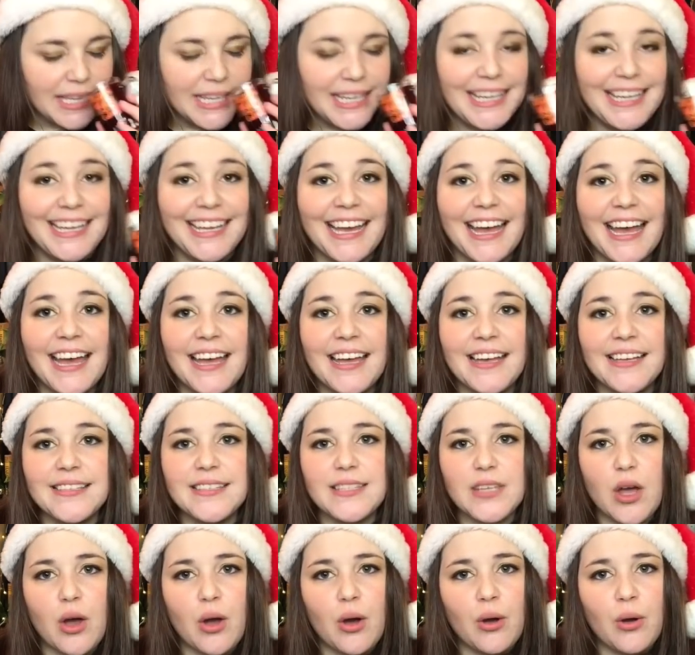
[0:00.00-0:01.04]

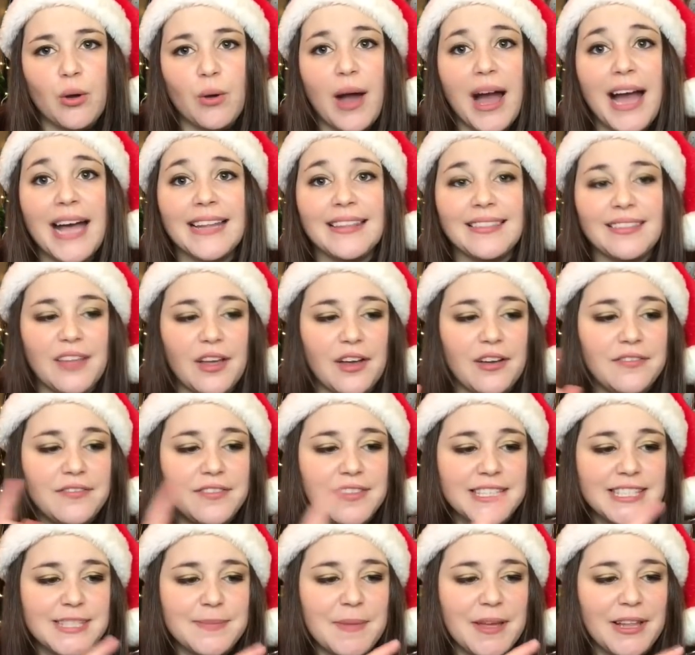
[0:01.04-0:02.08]
Yes. Oh, I love
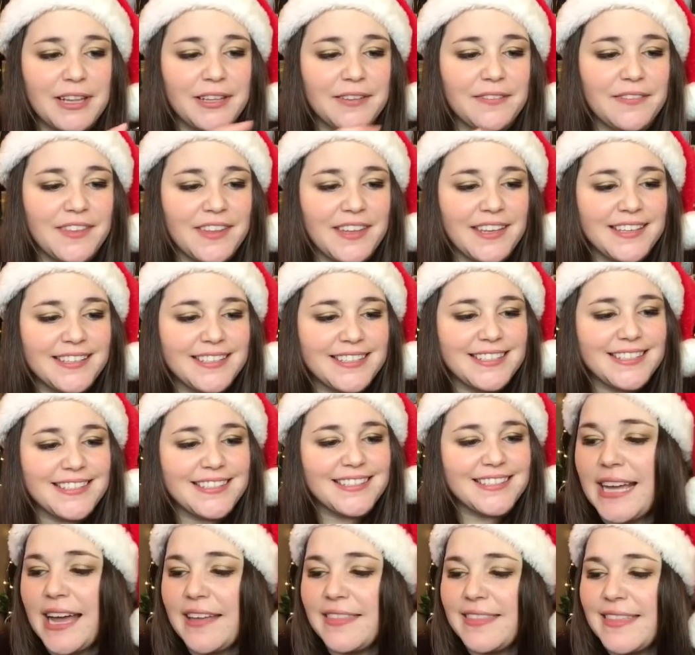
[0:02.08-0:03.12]
the smell of
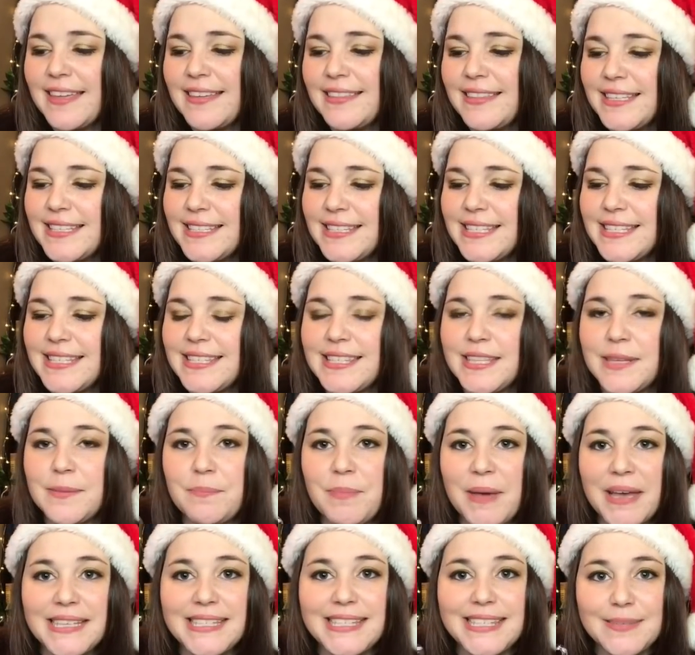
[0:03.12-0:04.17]
this. I think this is the
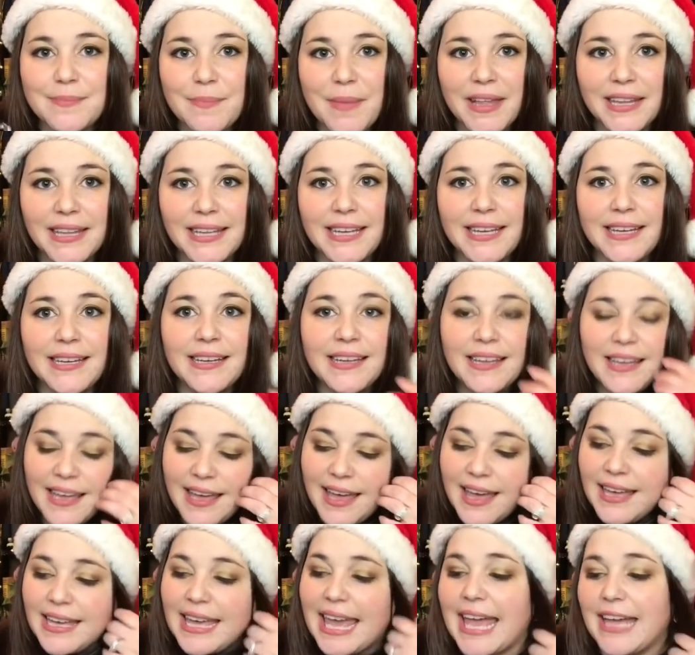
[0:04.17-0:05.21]
best smelling
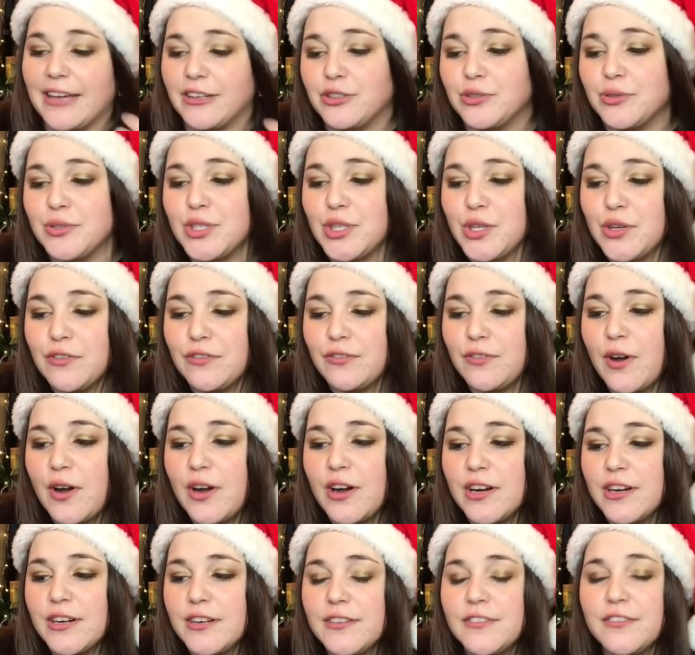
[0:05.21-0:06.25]
candle so
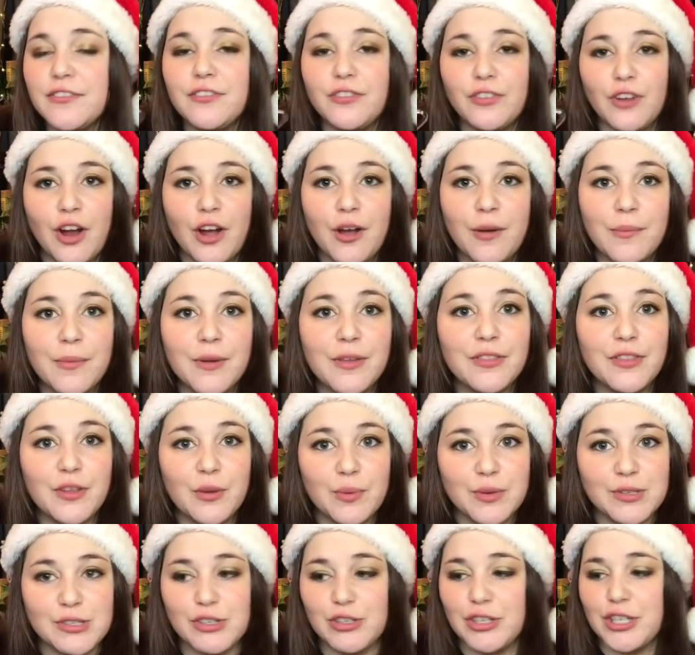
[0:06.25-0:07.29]
far from the
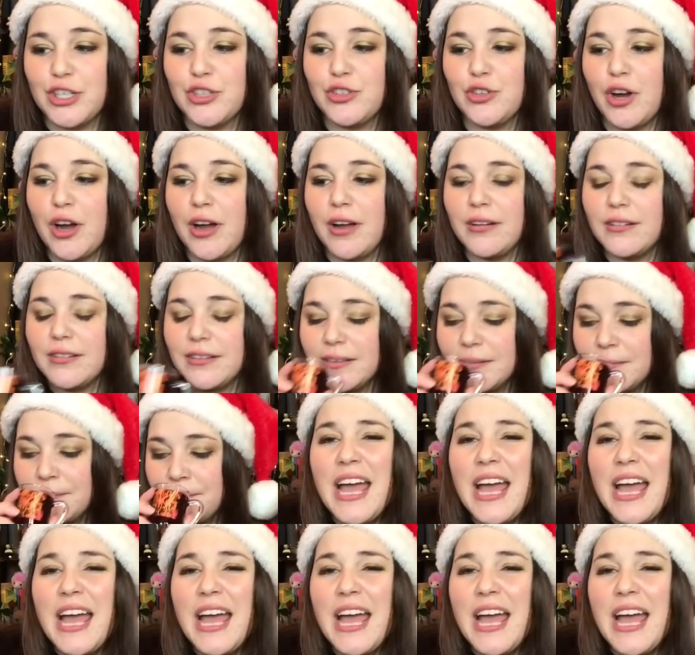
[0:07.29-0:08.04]
Wizarding Trunk.